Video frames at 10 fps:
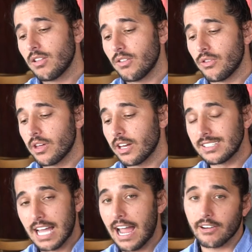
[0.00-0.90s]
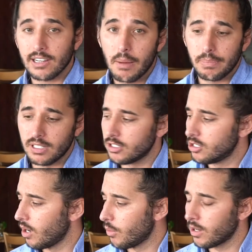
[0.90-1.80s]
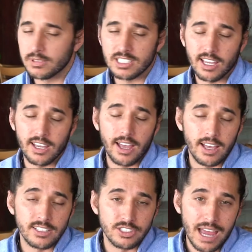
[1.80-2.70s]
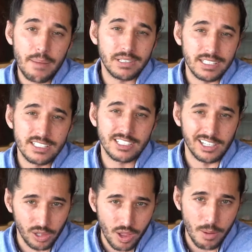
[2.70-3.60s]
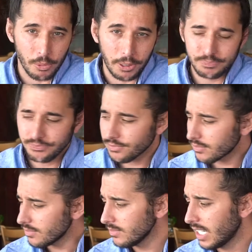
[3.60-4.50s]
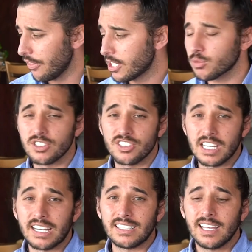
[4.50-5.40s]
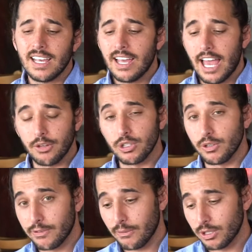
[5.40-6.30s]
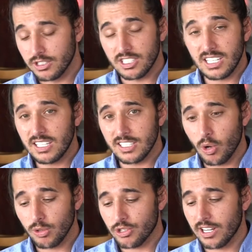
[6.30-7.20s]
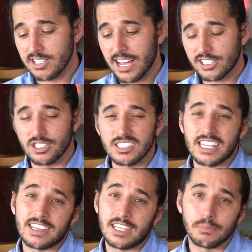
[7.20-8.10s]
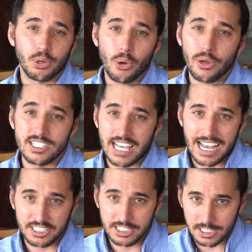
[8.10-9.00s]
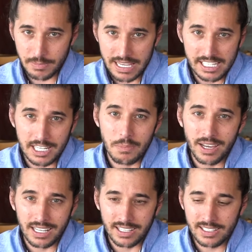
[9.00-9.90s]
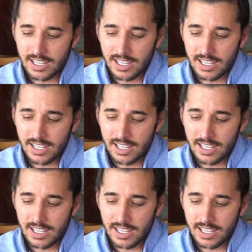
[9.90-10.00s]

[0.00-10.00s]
the entire company to, I want to say, a Japanese conglomerate. And this was done, and what you see in this whole transaction is that the employees actually didn't make any money,